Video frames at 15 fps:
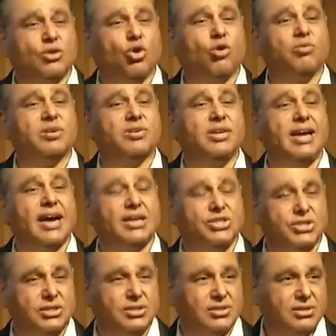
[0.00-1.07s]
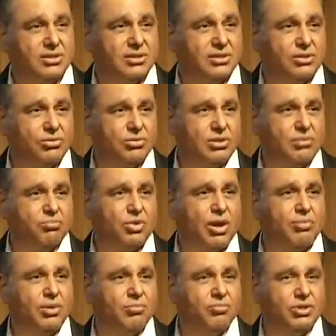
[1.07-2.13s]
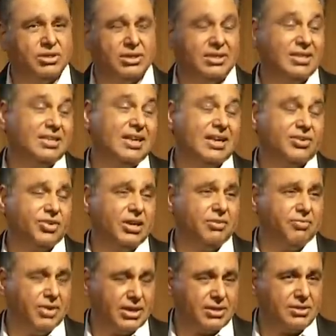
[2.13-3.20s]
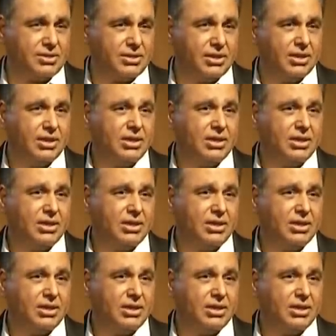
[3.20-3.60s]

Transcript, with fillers: an overreaction to some problem which it did not really fix.